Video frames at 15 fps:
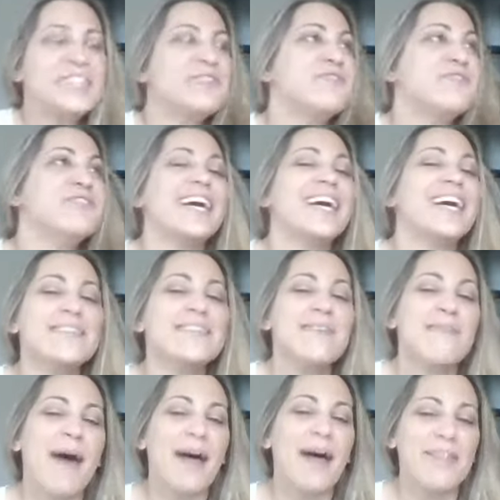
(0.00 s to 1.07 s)
ran to the
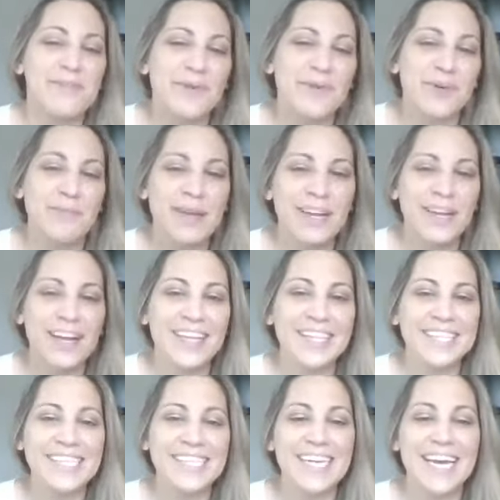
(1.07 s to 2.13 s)
bathroom, peed on
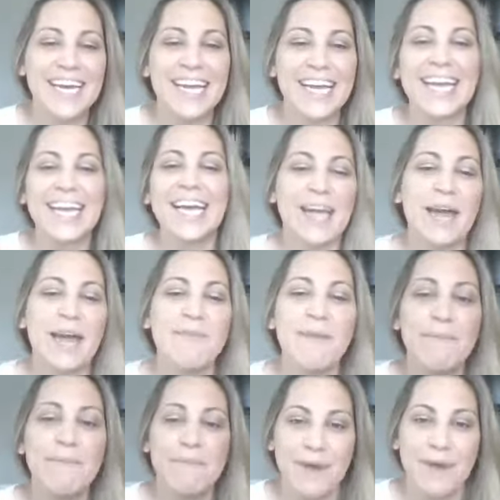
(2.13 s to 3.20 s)
the stick, came
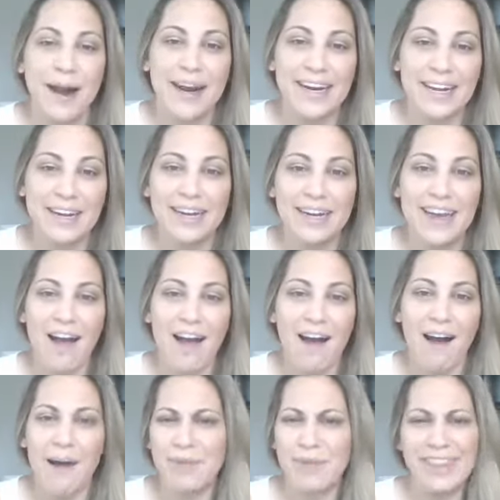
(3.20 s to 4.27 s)
up pregnant.
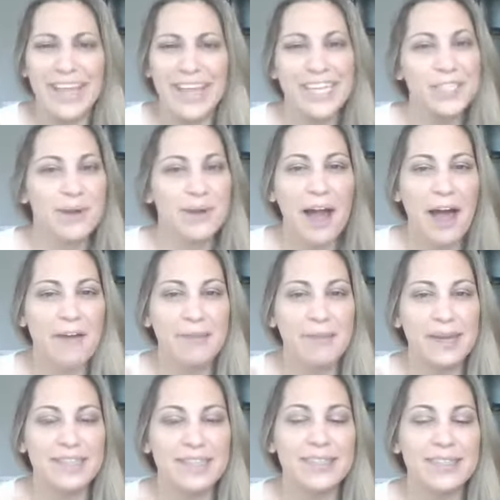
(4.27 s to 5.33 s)
With like 2.5
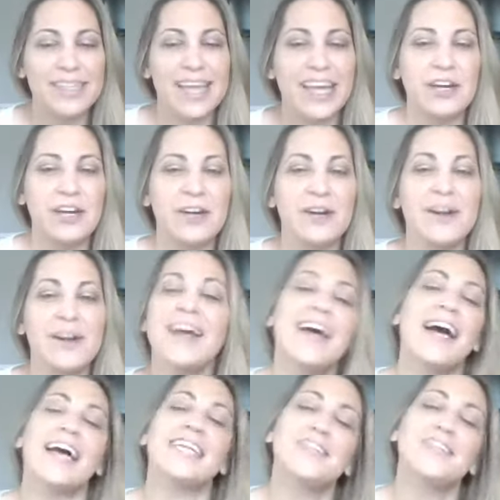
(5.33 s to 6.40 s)
minutes later,
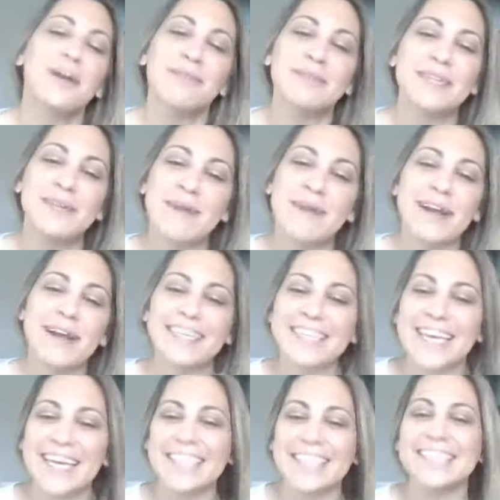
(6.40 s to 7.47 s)
I jumped into bed. And he's
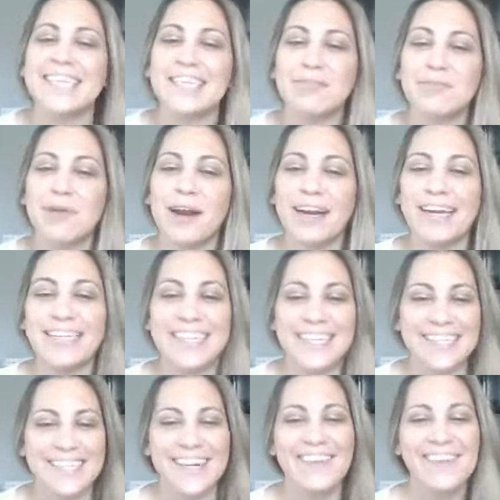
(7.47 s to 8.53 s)
like, "It says pregnant,
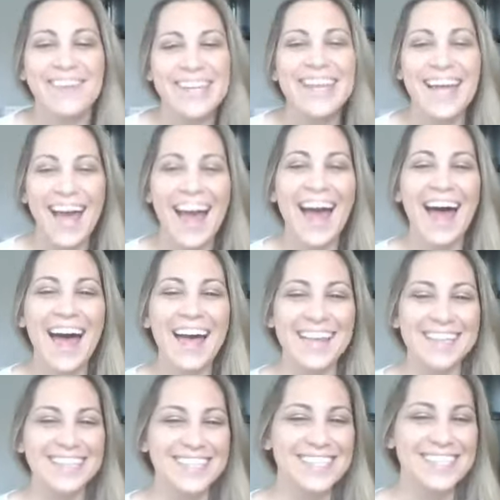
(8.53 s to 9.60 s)
doesn't it?" I'm like,
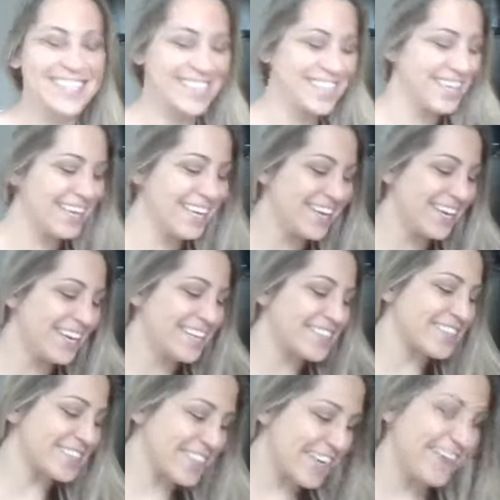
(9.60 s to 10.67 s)
"Yes."
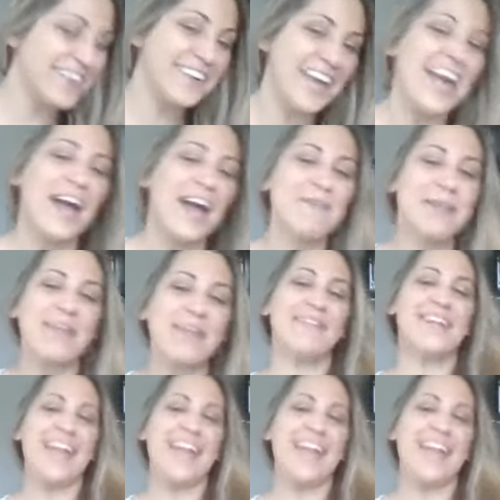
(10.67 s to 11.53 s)
So he's like, "Okay, I believe it